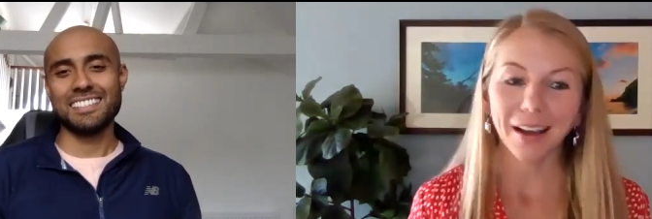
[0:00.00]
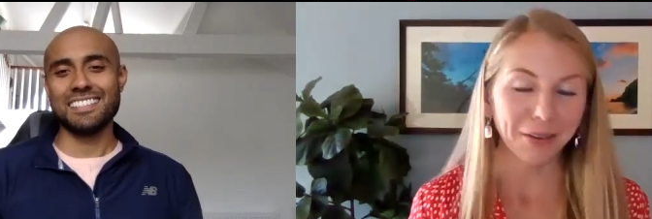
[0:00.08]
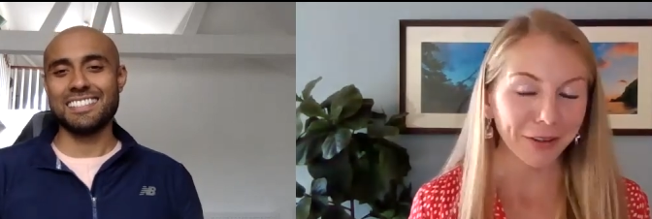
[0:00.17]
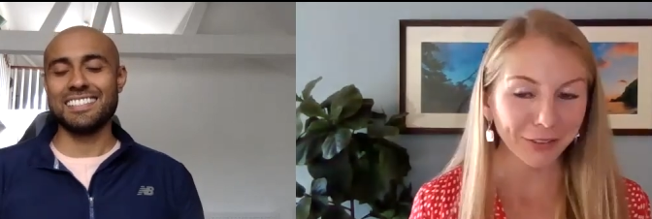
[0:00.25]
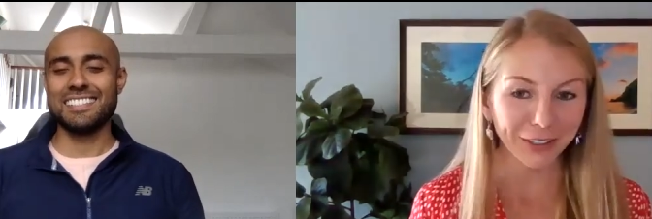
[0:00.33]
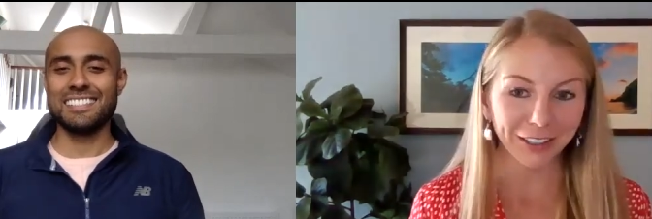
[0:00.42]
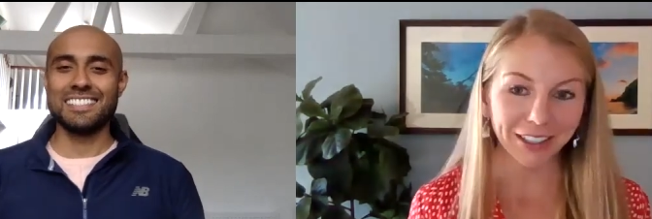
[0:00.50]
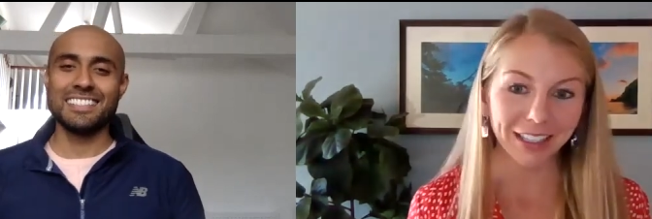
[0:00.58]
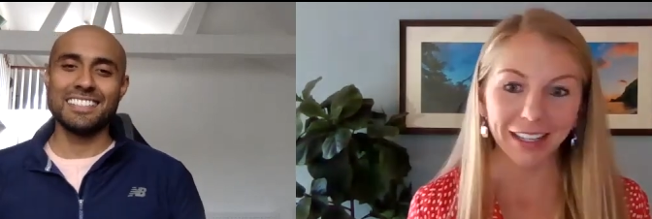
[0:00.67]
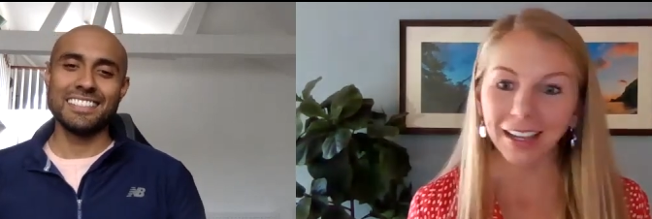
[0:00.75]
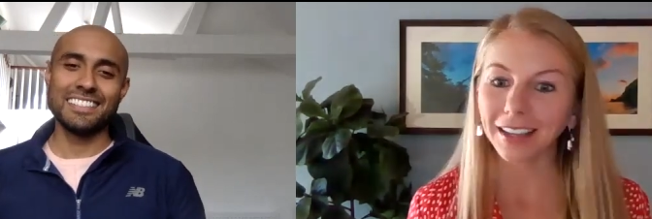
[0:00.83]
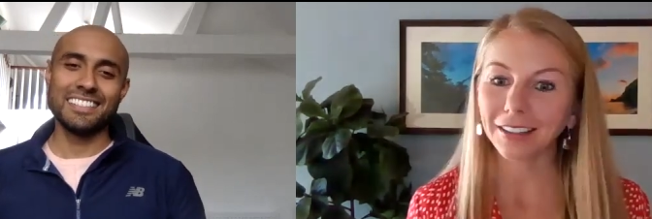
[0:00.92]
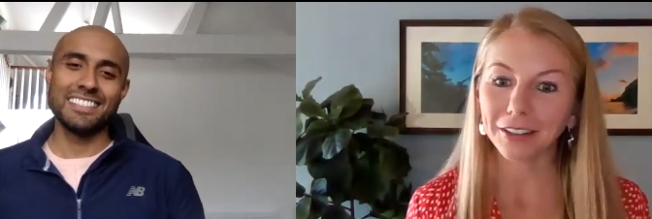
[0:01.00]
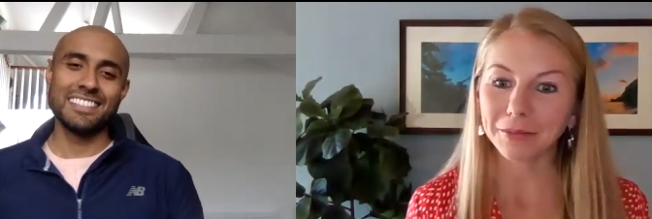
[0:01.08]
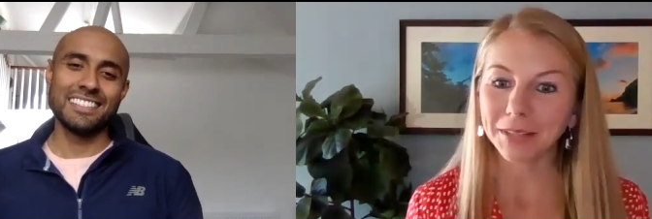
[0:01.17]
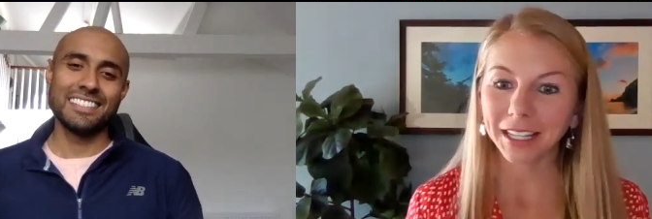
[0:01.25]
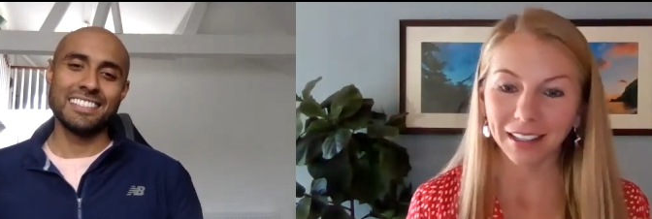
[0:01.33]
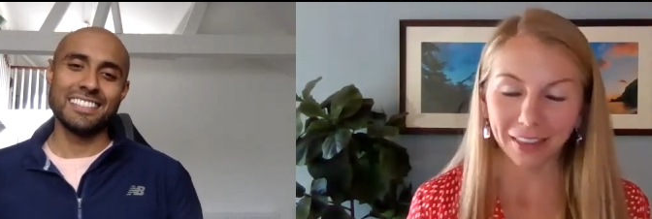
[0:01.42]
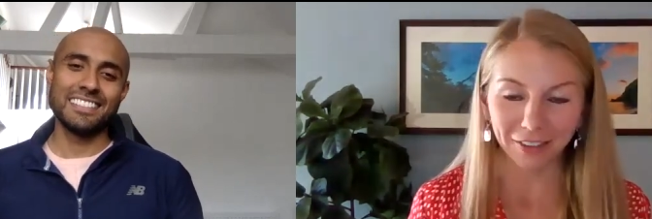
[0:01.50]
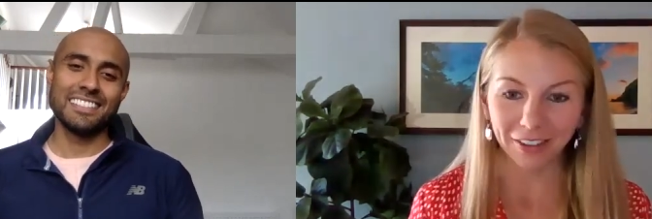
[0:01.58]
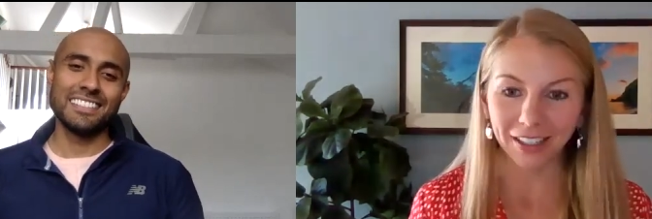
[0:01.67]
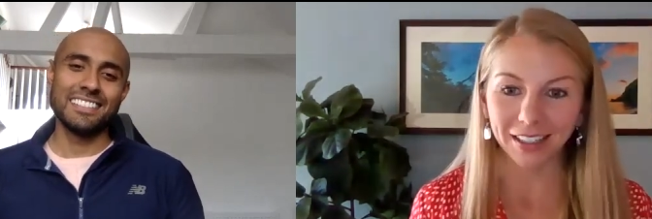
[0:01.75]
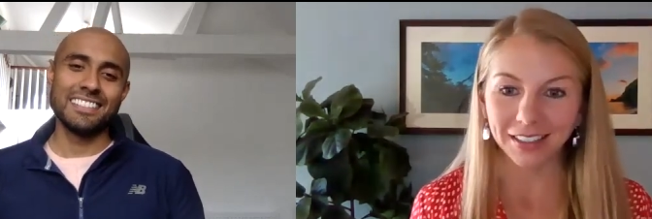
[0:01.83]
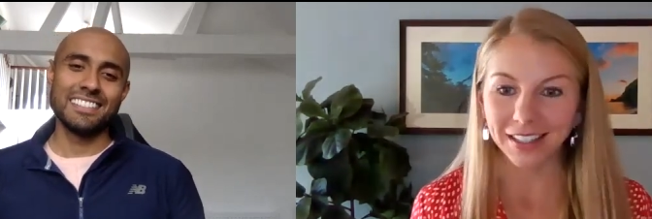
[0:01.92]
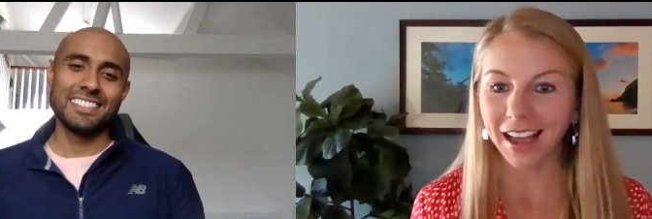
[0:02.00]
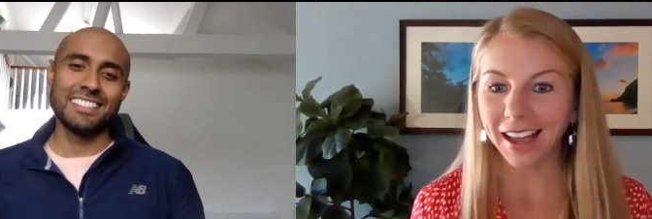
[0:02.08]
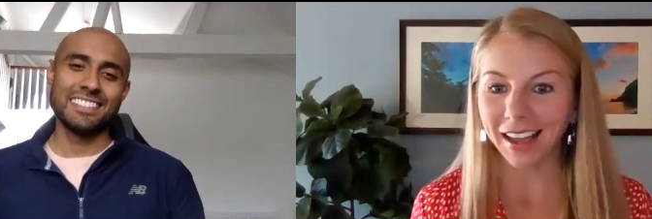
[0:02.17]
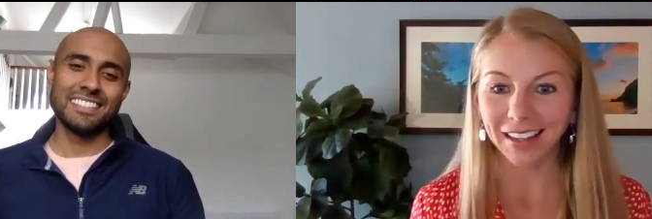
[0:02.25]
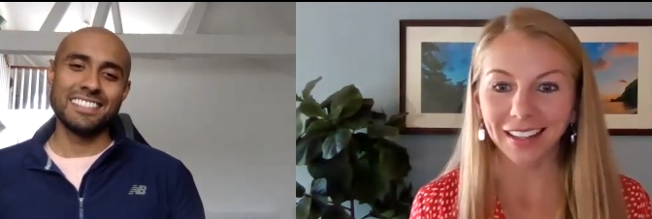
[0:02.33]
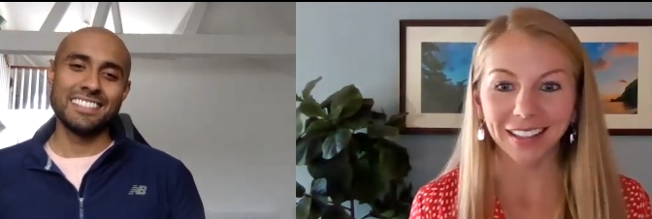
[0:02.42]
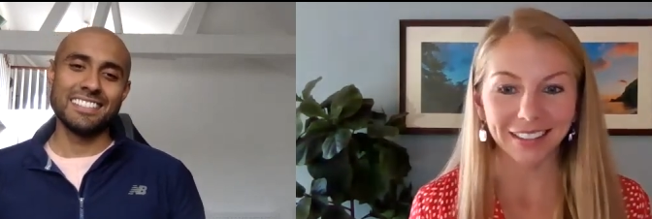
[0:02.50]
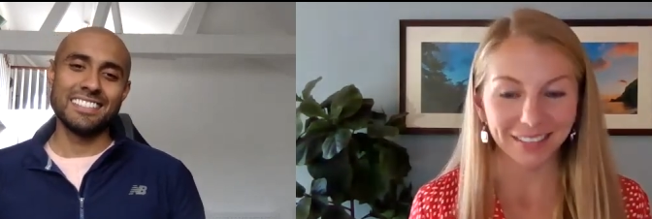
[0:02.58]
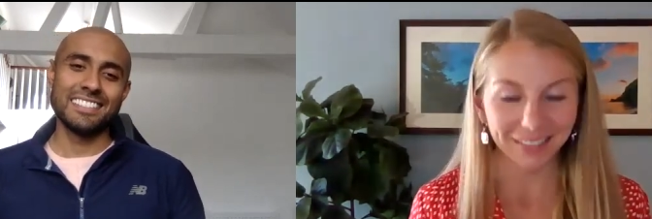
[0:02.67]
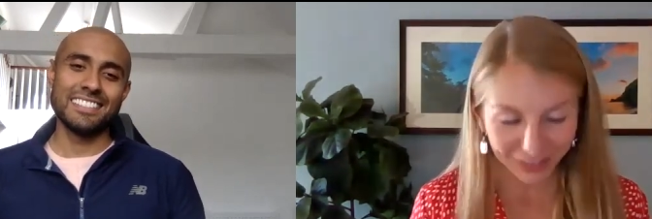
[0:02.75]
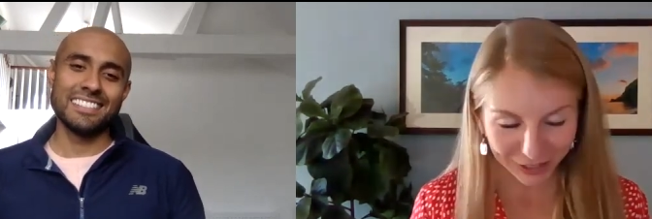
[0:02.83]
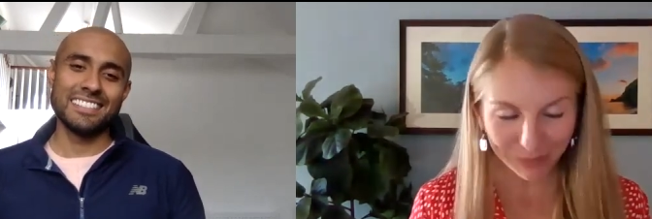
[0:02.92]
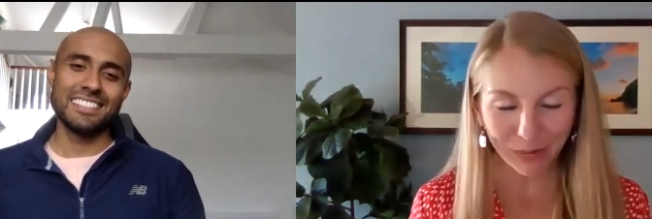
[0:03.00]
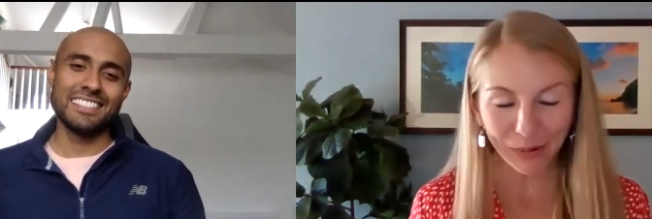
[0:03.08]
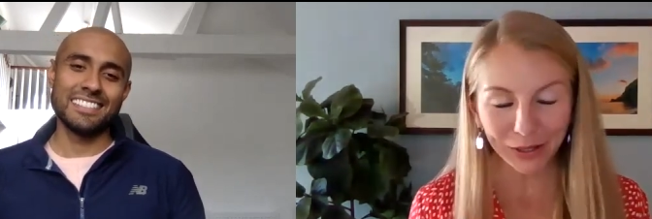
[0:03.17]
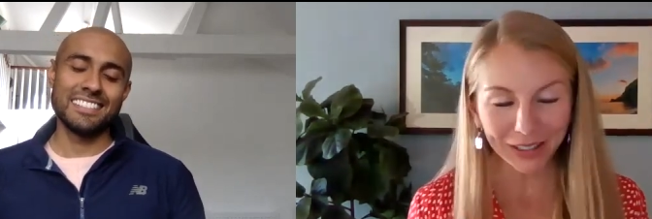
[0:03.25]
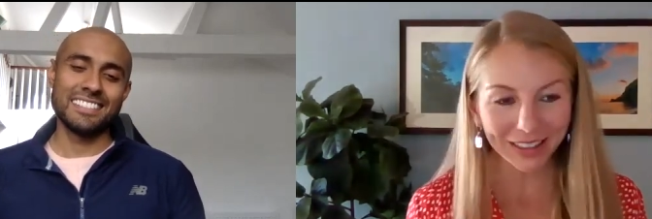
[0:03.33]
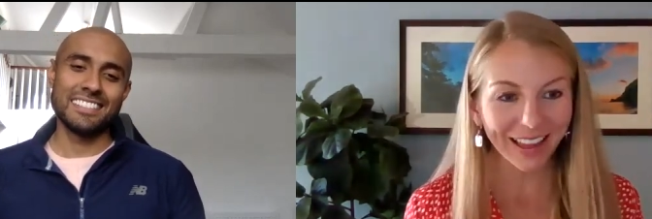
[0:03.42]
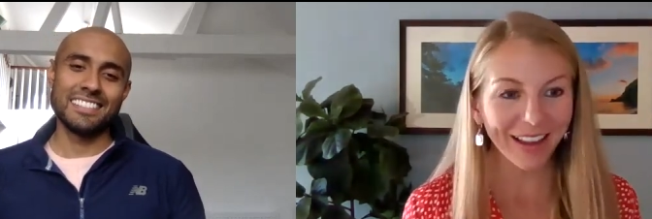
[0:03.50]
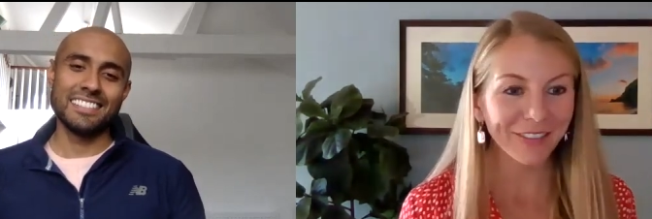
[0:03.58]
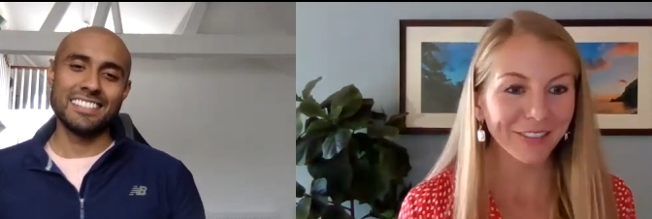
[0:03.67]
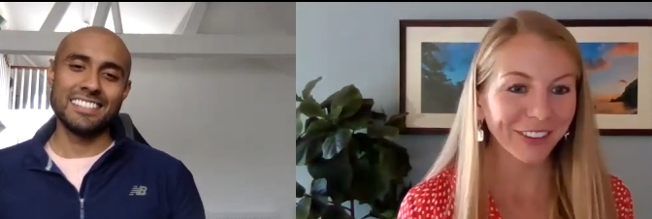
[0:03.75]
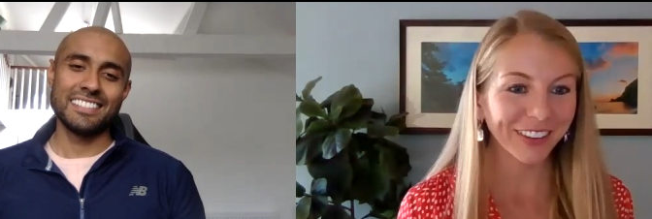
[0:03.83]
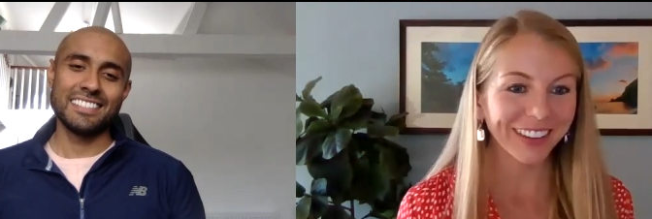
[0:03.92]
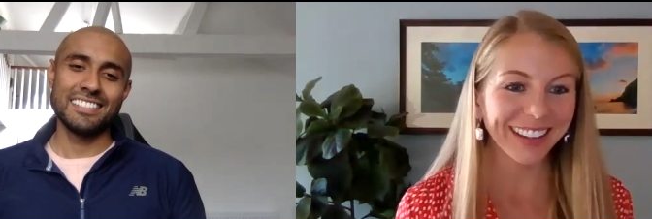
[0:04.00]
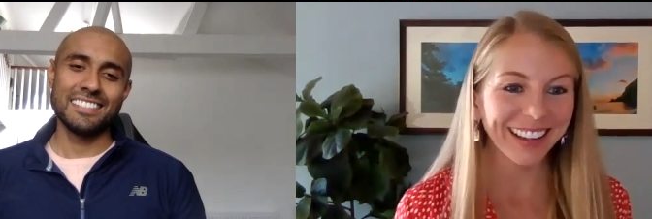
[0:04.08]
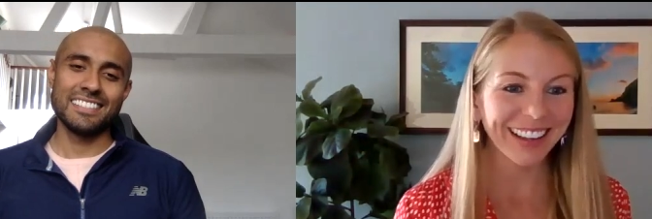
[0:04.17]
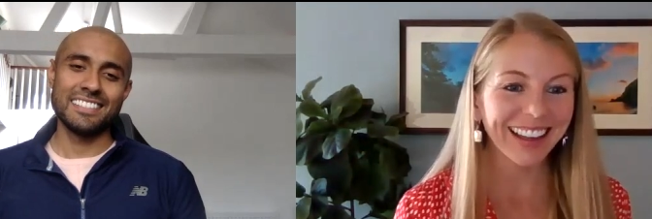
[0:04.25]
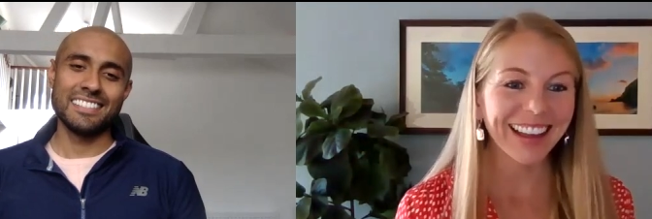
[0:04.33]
Speaker 1: however you're going to get your omega 3s. I can support that fully.